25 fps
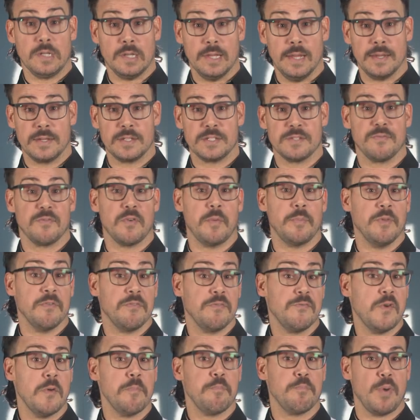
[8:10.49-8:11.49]
clicks from the
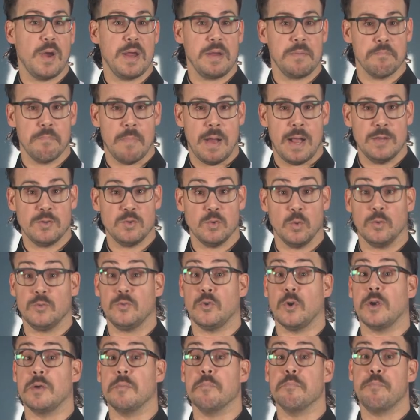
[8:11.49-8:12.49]
Footbrake module
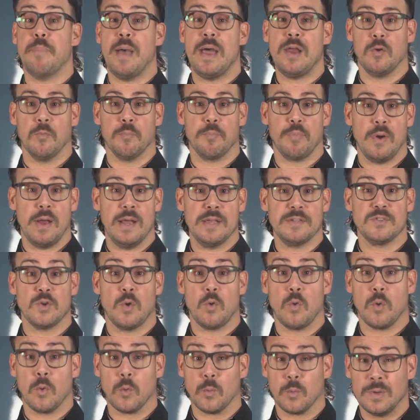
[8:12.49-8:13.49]
during pedal press
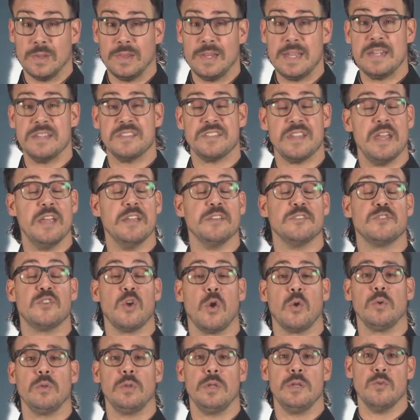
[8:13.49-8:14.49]
or release is
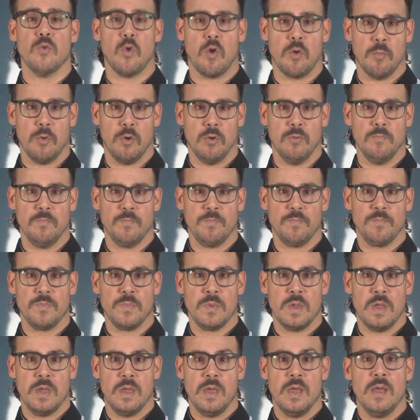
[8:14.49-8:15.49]
totally normal.
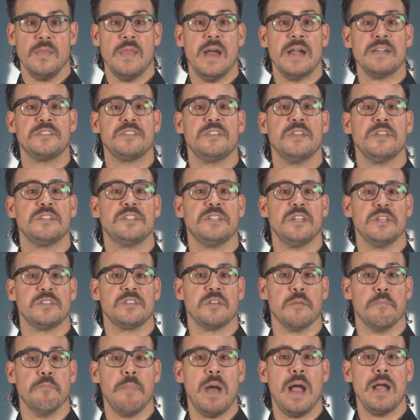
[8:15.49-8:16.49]
That's the
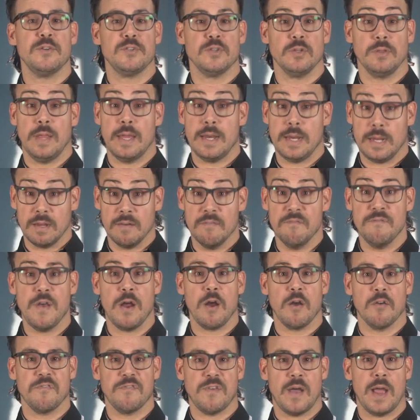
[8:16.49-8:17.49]
system modulating and
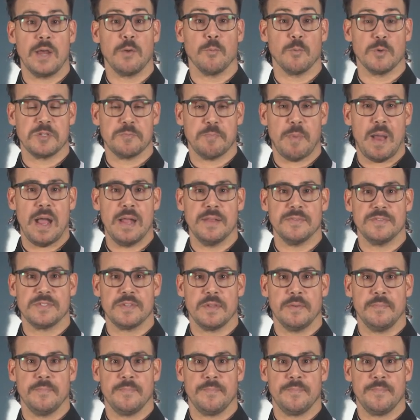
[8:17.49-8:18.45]
verifying response.